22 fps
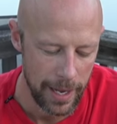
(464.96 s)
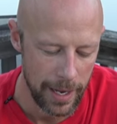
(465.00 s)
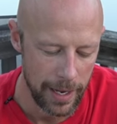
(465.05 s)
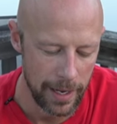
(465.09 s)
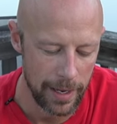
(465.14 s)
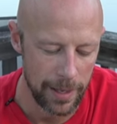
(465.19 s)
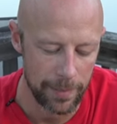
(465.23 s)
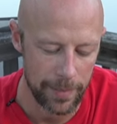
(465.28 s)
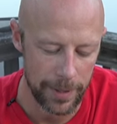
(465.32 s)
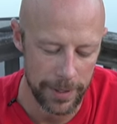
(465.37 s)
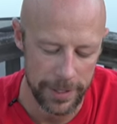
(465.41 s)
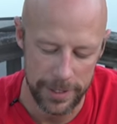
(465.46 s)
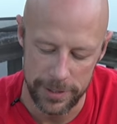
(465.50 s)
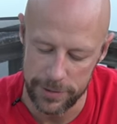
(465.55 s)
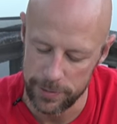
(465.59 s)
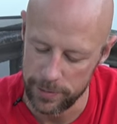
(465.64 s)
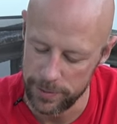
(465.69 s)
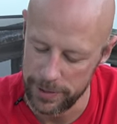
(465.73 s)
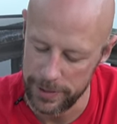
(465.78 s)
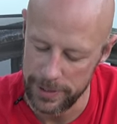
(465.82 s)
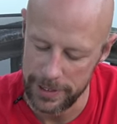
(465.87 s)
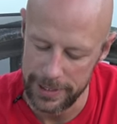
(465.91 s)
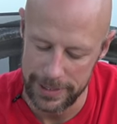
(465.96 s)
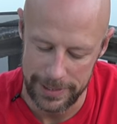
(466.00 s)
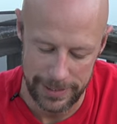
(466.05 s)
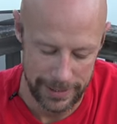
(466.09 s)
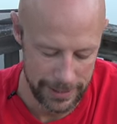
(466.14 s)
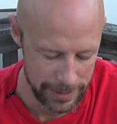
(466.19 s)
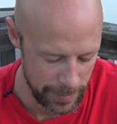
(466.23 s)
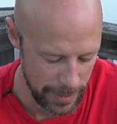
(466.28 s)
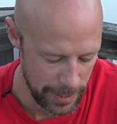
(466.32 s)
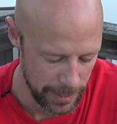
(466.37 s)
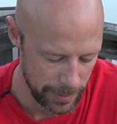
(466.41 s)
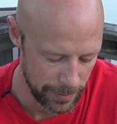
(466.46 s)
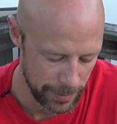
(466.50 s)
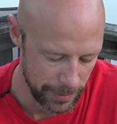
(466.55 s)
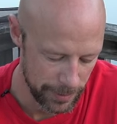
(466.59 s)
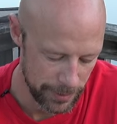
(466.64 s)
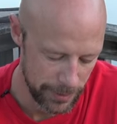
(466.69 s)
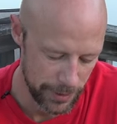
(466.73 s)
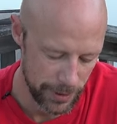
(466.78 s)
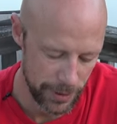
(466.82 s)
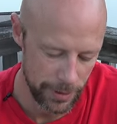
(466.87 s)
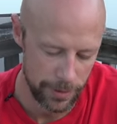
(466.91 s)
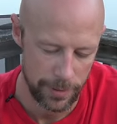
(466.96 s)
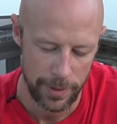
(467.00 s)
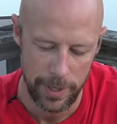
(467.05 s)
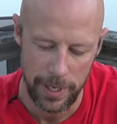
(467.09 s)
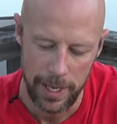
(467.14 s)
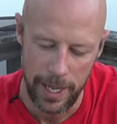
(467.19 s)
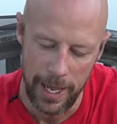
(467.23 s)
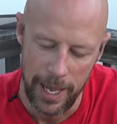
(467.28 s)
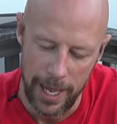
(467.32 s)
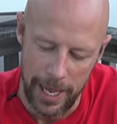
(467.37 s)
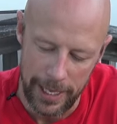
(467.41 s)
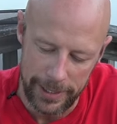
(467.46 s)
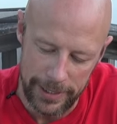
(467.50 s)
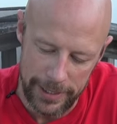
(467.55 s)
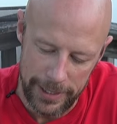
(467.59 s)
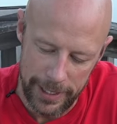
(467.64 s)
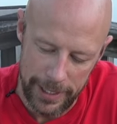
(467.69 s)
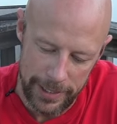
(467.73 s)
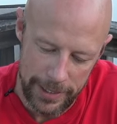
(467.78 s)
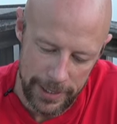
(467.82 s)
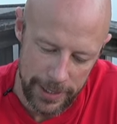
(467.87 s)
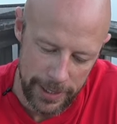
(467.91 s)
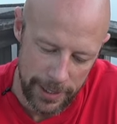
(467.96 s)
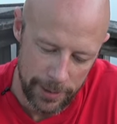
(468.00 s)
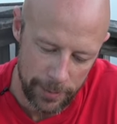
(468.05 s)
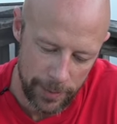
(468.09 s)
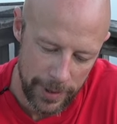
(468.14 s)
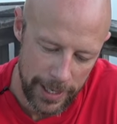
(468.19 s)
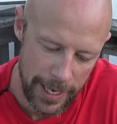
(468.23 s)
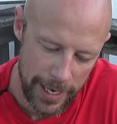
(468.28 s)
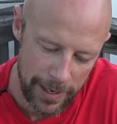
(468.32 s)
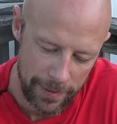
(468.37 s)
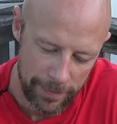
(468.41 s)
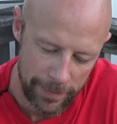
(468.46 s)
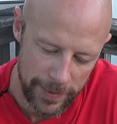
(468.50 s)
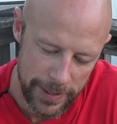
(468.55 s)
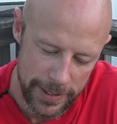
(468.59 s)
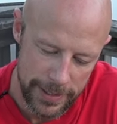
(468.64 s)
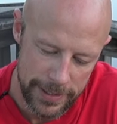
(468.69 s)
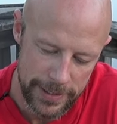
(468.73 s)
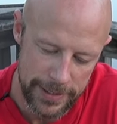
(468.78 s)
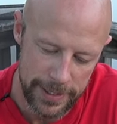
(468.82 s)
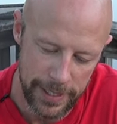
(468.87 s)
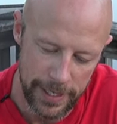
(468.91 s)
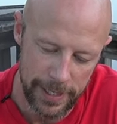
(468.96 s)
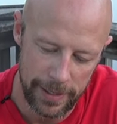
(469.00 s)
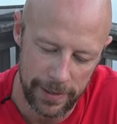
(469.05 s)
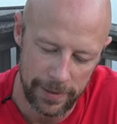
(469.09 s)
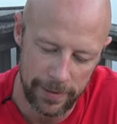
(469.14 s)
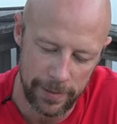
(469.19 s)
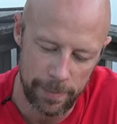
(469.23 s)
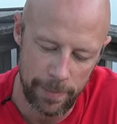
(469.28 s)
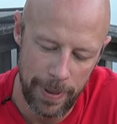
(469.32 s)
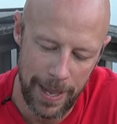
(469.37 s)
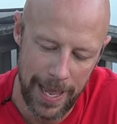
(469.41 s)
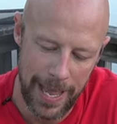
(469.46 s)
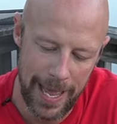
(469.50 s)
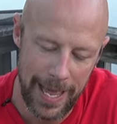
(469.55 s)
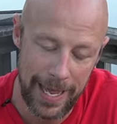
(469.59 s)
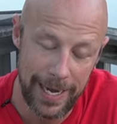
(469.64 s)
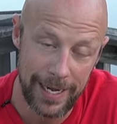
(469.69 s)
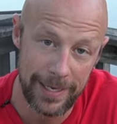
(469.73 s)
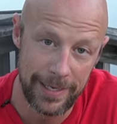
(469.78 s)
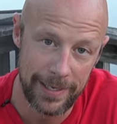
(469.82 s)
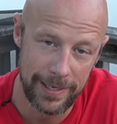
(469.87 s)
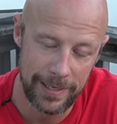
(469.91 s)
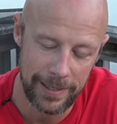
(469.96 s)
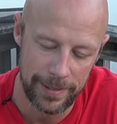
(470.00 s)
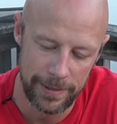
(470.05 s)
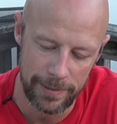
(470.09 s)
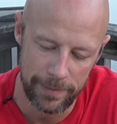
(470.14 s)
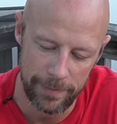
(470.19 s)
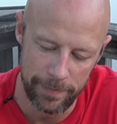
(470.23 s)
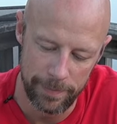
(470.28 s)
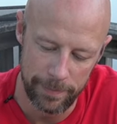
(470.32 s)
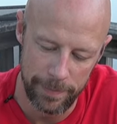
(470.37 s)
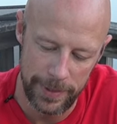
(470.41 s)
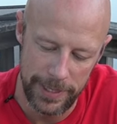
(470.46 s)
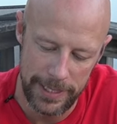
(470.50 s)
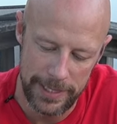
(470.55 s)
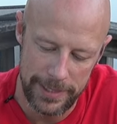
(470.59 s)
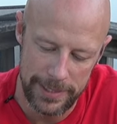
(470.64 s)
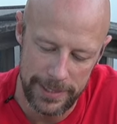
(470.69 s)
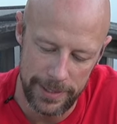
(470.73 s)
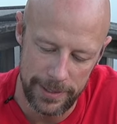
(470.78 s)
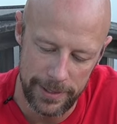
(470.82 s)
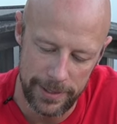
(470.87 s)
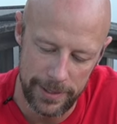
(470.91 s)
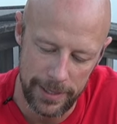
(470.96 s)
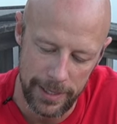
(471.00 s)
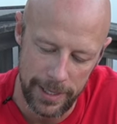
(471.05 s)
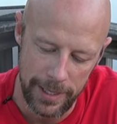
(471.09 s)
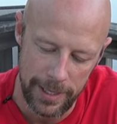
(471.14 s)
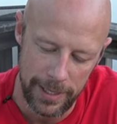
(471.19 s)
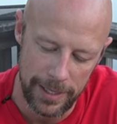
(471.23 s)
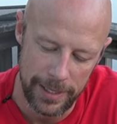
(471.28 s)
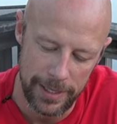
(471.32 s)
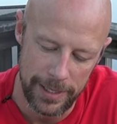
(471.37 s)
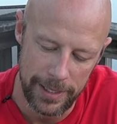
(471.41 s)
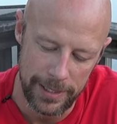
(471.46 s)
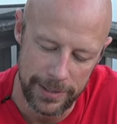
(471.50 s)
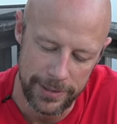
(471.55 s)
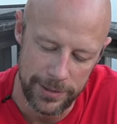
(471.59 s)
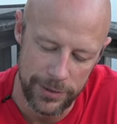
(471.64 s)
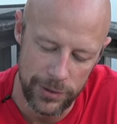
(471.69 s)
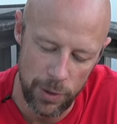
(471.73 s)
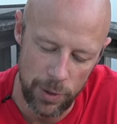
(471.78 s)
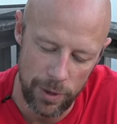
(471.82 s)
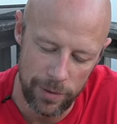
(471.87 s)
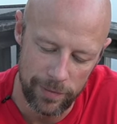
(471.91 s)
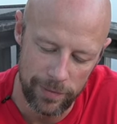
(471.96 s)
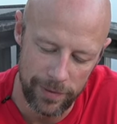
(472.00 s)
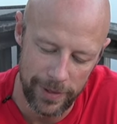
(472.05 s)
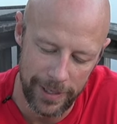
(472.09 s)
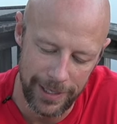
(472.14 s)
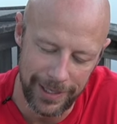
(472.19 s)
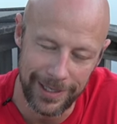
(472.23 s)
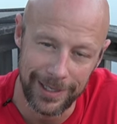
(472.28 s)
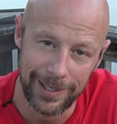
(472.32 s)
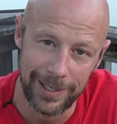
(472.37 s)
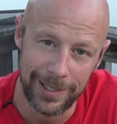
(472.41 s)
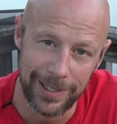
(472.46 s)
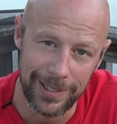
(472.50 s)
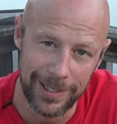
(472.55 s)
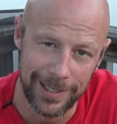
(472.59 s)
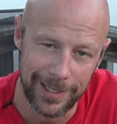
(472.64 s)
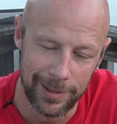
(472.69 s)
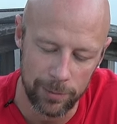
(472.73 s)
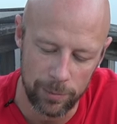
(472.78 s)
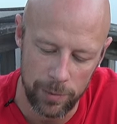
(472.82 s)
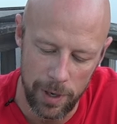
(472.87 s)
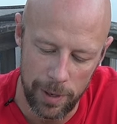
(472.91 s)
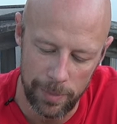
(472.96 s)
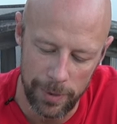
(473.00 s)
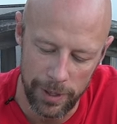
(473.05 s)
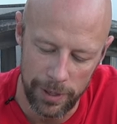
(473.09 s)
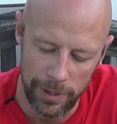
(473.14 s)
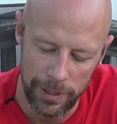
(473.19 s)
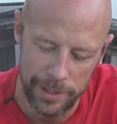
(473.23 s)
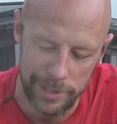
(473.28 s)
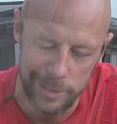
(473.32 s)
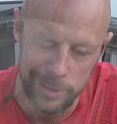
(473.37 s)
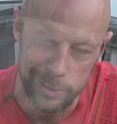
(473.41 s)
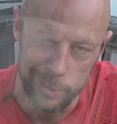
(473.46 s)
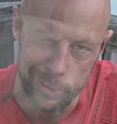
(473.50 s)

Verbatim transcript: Um, but this one is expandable. So at the end here, we have this uh, padded piece here and it's sort of like a, like a rubber